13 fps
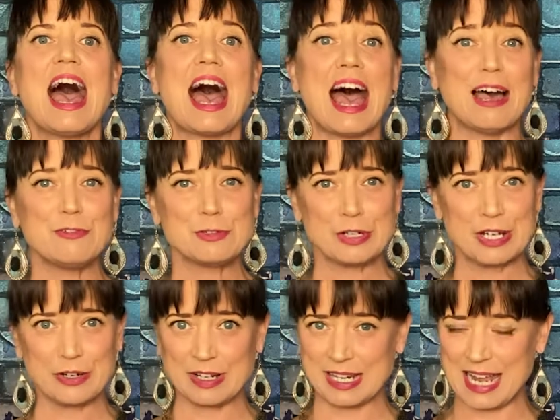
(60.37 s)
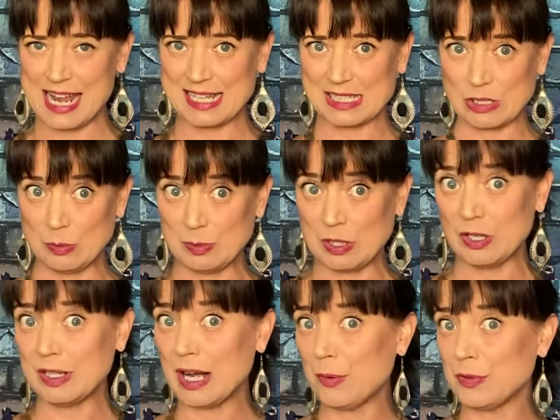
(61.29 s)
After hearing Hazel
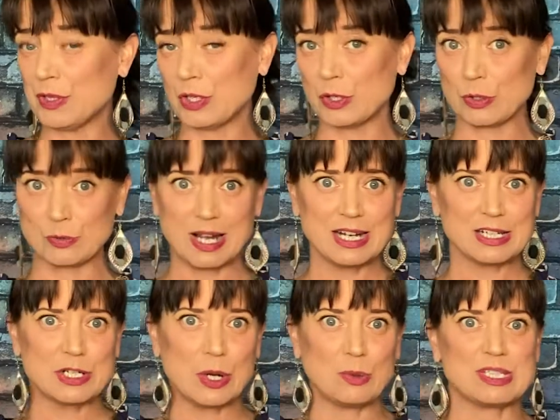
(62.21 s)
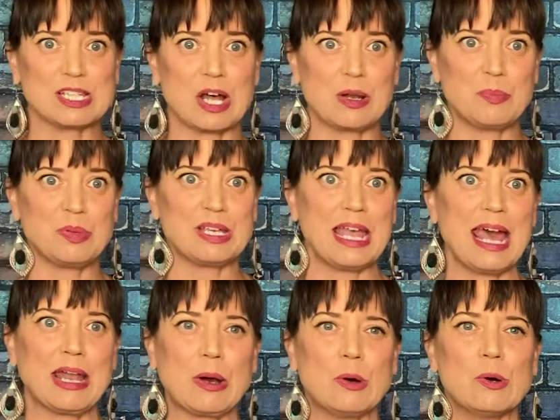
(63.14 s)
plunk out the correct notes on a
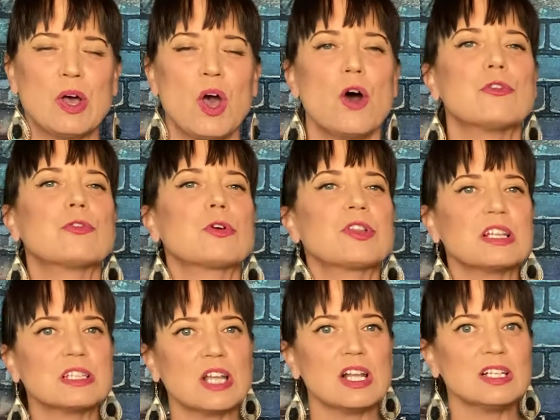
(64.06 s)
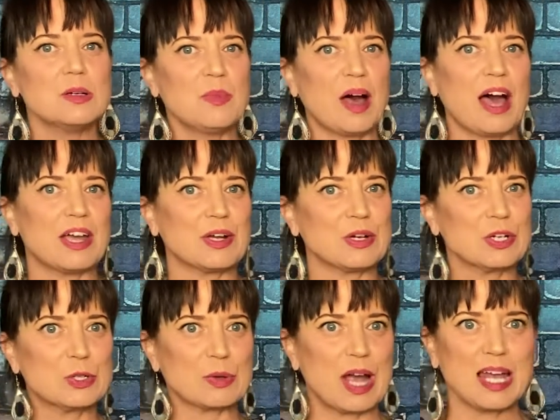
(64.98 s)
piano for the lullaby her
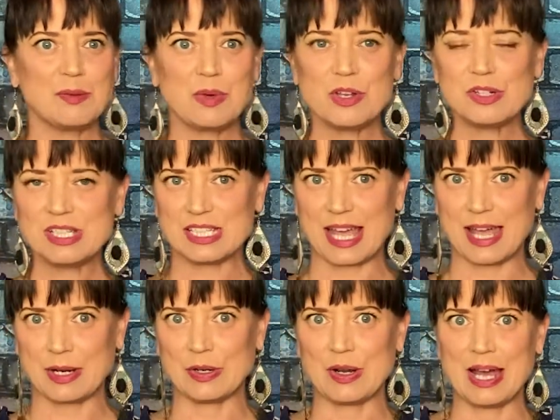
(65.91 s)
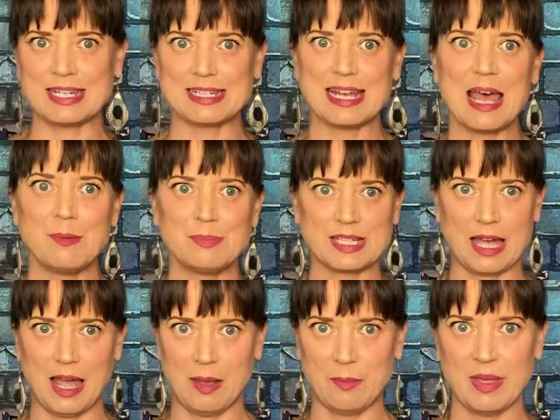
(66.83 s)
grandmother sang her at nap
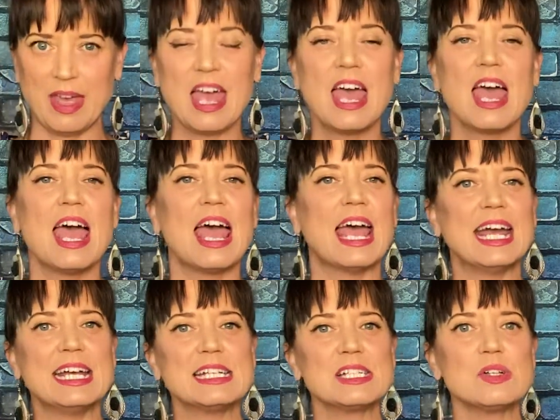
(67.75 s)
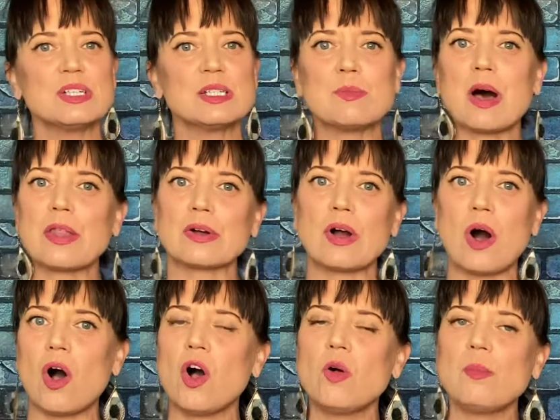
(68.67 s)
time, Hazel's mother
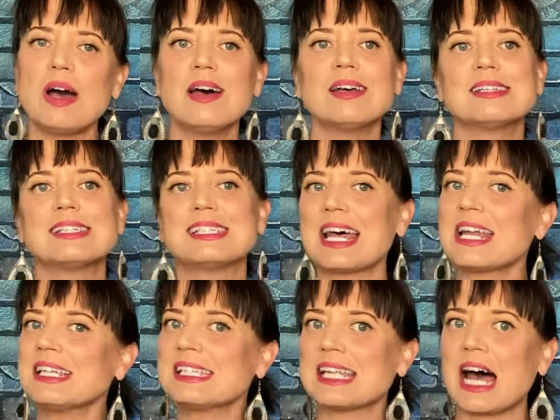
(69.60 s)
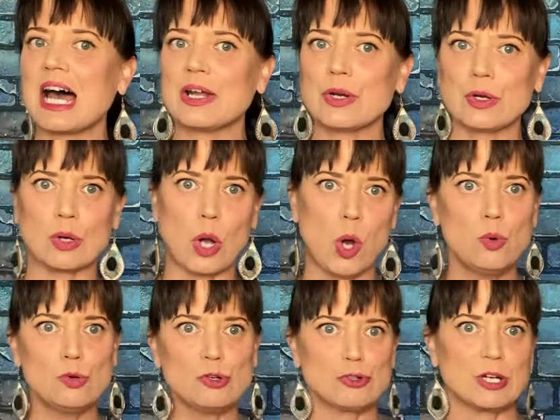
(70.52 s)
Alma set aside her
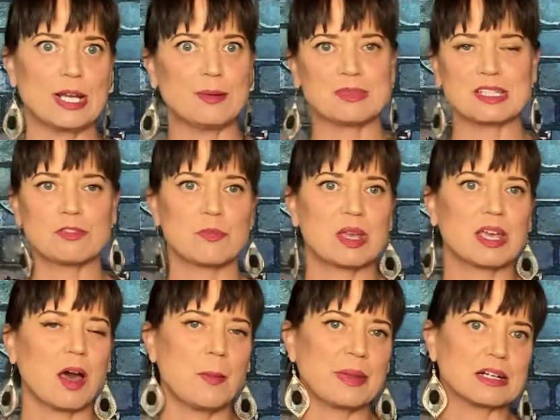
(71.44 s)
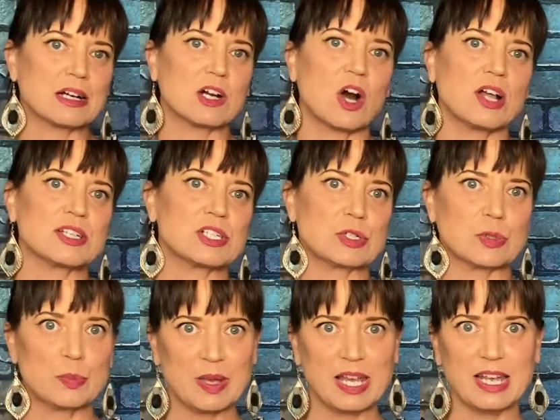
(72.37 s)
own dreams of becoming a
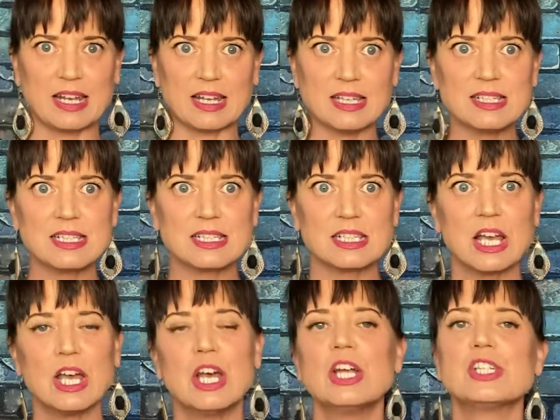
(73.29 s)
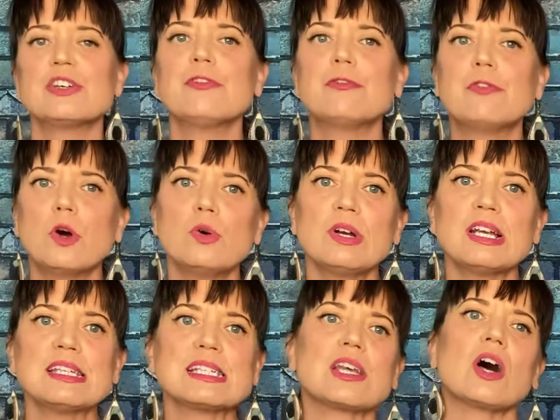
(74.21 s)
concert pianist to
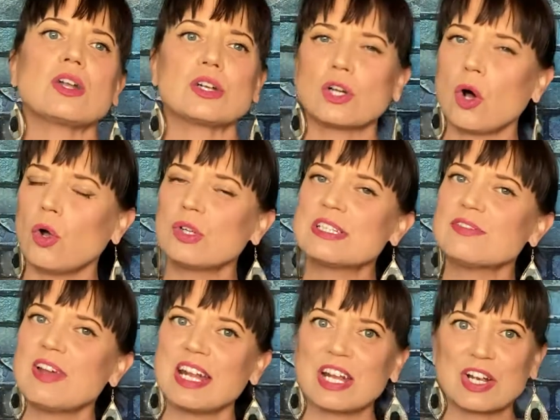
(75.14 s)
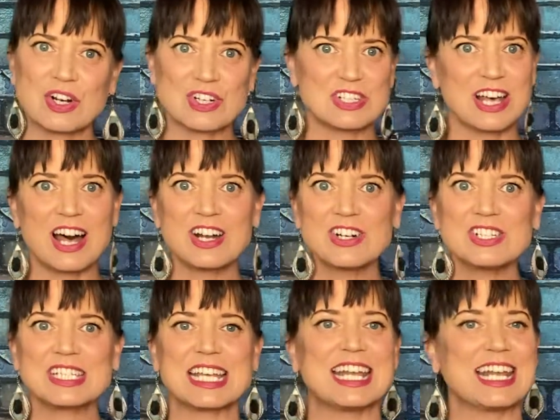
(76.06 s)
focus on cultivating her
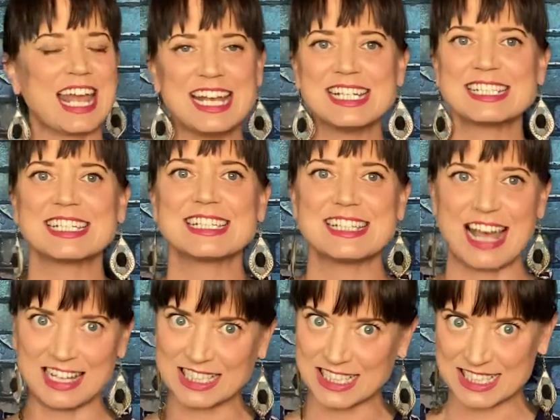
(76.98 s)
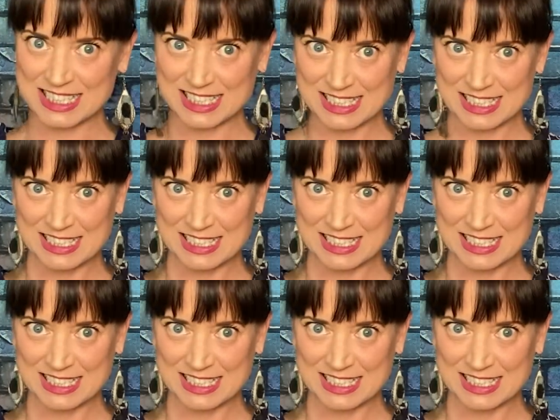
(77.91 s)
daughter's innate talent.